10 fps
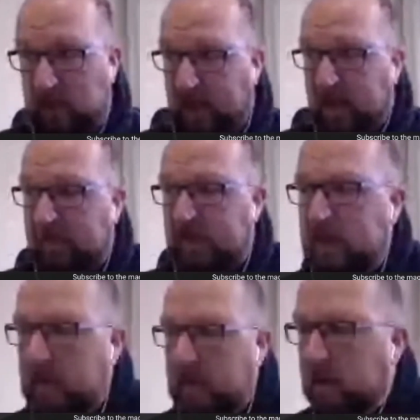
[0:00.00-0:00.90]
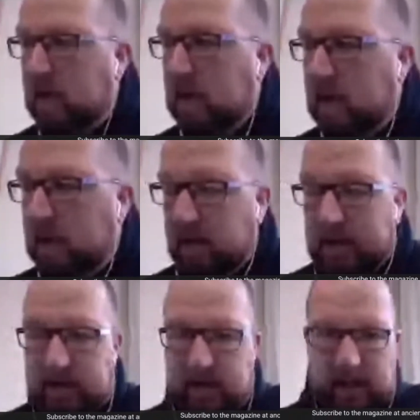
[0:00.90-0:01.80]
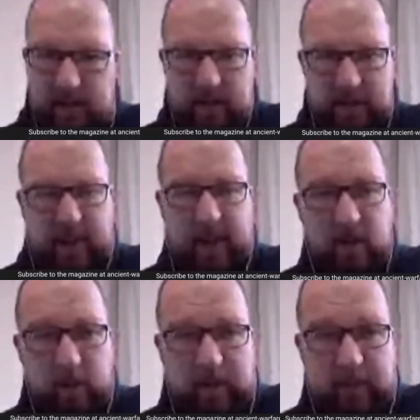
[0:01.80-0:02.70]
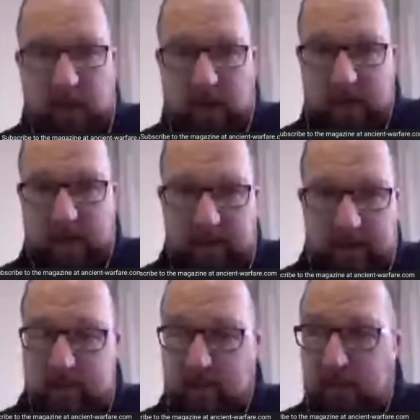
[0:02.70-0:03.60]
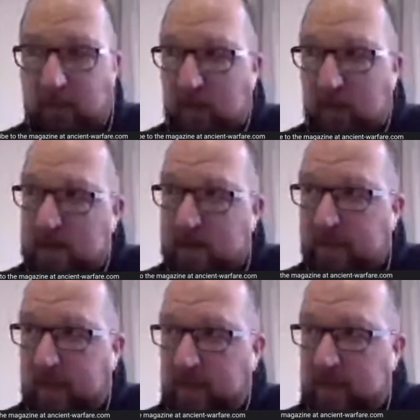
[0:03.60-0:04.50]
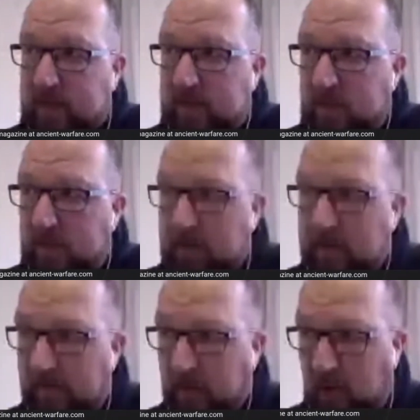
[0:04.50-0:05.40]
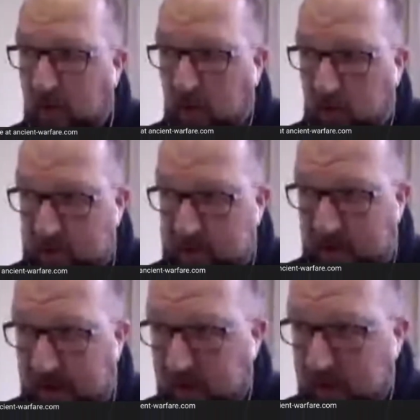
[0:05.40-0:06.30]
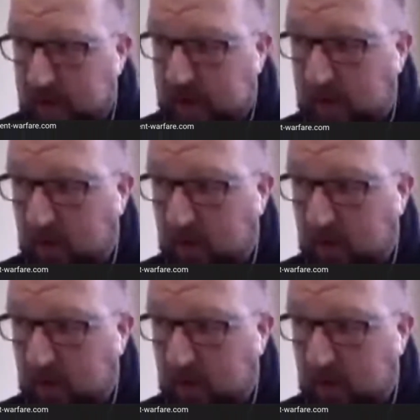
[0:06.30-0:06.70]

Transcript: would have it, there is an ancient saddle, and we've talked about this before. It's the famous four-horned saddle that the